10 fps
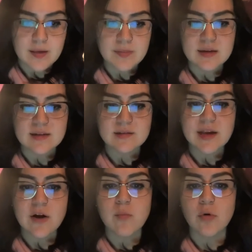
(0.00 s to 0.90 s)
The
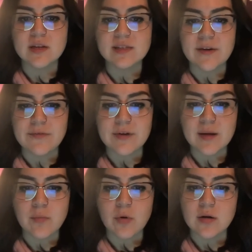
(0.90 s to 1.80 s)
Nisei are more
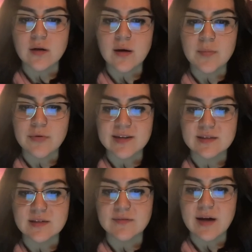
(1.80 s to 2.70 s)
deferent, more
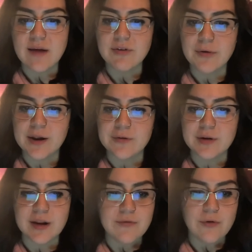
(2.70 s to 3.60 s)
abrasive, have a greater
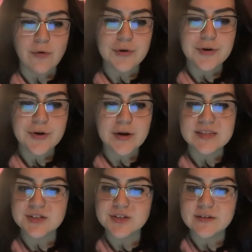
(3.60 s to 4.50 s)
need for order,
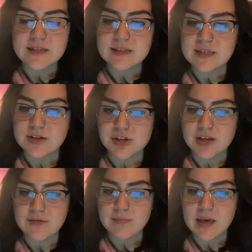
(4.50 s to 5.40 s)
endurance, and
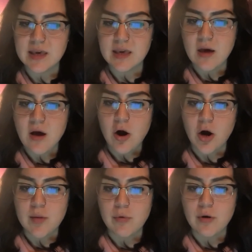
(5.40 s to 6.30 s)
achievement,
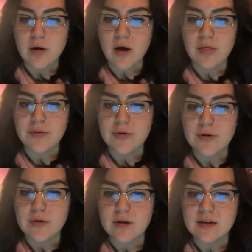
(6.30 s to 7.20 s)
are more
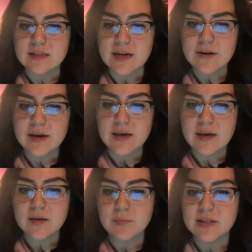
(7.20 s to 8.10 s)

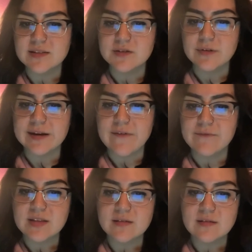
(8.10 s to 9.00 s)
authoritarian, place great
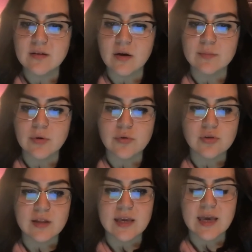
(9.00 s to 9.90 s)
emphasis on
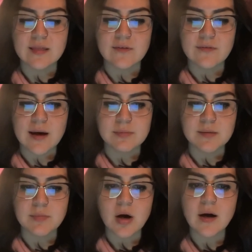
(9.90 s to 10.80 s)
emotionally in the
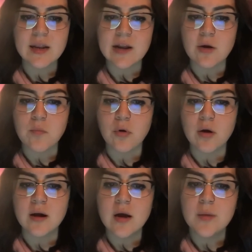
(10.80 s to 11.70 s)
family bond, and are
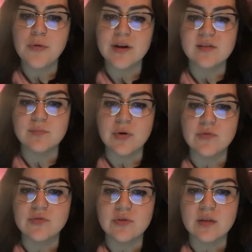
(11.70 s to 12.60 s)
more
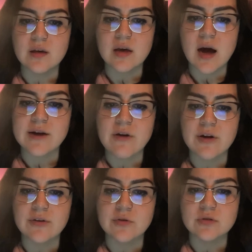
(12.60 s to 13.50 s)
predisposed to the
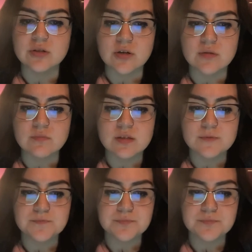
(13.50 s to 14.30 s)
hierarchical terms.